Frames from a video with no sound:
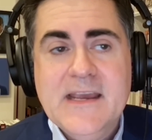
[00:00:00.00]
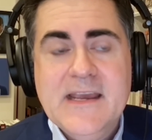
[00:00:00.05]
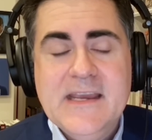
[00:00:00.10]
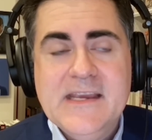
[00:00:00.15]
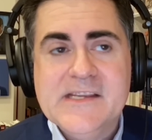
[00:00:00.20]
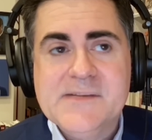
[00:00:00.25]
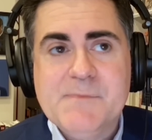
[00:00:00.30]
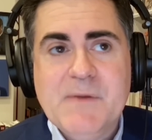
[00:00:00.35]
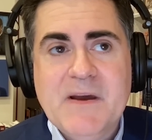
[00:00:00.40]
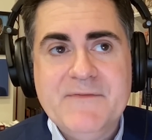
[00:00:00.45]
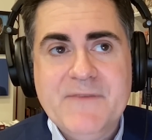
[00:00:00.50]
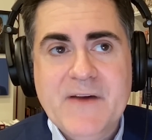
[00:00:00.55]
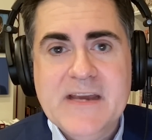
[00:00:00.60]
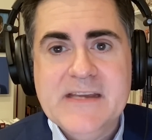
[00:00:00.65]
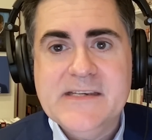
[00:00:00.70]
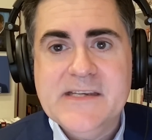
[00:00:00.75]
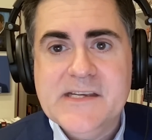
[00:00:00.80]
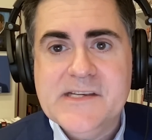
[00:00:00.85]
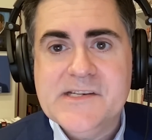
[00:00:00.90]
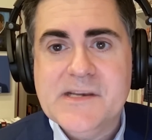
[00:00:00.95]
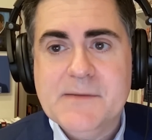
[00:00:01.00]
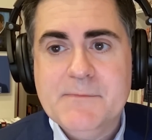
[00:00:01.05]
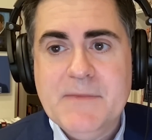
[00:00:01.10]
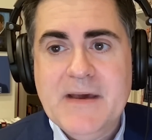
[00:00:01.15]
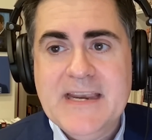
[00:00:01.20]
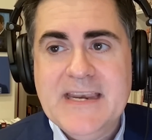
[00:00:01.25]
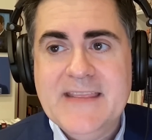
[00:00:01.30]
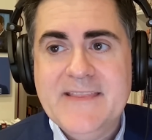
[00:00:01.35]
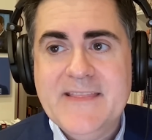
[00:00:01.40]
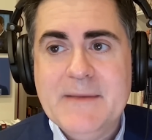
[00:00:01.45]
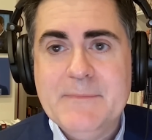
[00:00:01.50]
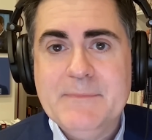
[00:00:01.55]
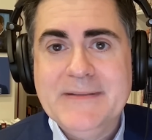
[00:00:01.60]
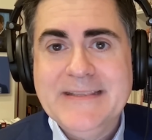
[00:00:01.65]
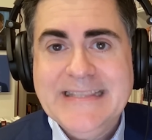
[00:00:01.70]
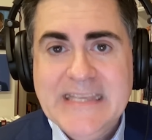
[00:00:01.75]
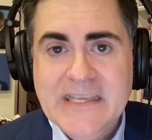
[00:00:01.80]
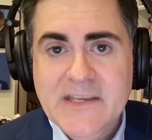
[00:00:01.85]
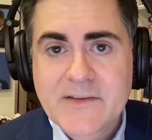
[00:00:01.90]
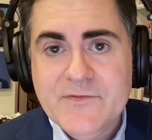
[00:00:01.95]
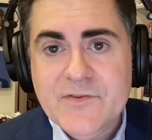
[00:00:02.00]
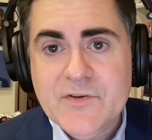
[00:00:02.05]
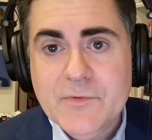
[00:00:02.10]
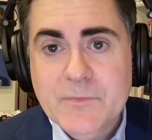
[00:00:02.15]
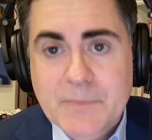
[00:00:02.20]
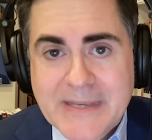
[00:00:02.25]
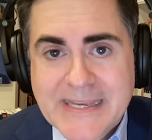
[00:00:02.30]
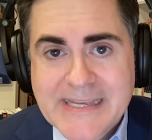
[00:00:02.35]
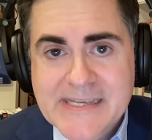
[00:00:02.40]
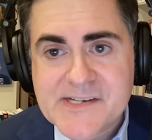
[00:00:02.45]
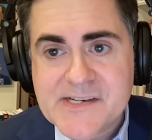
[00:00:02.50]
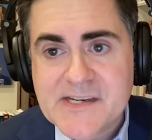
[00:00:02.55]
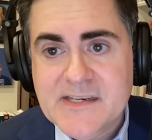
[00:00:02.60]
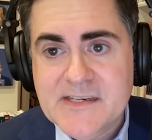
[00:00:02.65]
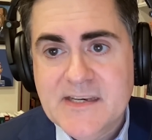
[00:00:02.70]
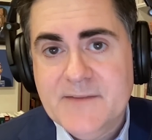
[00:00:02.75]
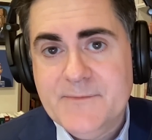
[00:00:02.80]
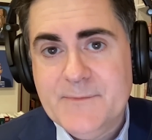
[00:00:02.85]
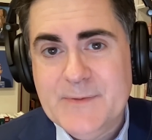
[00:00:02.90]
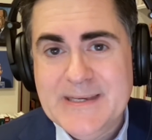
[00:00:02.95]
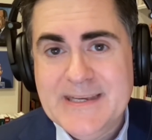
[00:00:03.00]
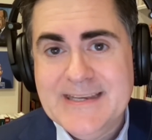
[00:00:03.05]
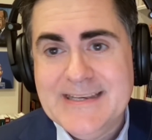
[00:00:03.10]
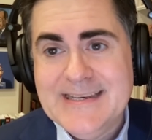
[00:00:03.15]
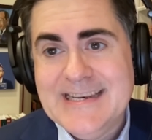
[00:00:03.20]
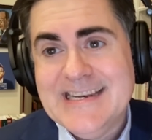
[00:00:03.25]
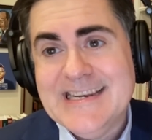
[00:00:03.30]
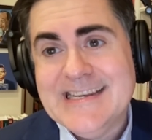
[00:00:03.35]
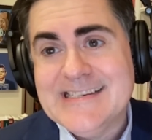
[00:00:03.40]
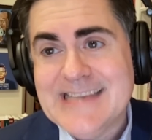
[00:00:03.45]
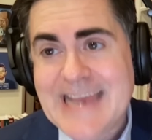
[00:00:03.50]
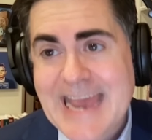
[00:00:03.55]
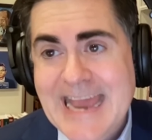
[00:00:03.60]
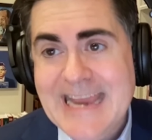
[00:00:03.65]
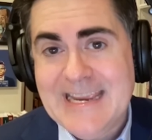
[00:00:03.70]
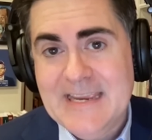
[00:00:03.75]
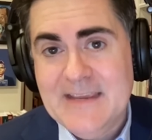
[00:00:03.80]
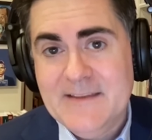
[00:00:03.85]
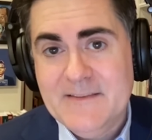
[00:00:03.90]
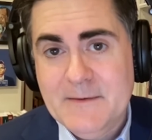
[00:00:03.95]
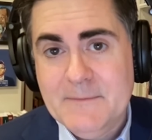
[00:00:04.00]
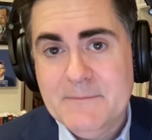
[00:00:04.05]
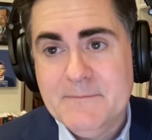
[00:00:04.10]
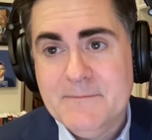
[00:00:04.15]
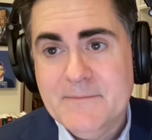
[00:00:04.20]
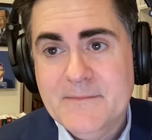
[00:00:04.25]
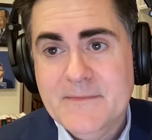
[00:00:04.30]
is by finding somebody they believe to be significant and attacking them.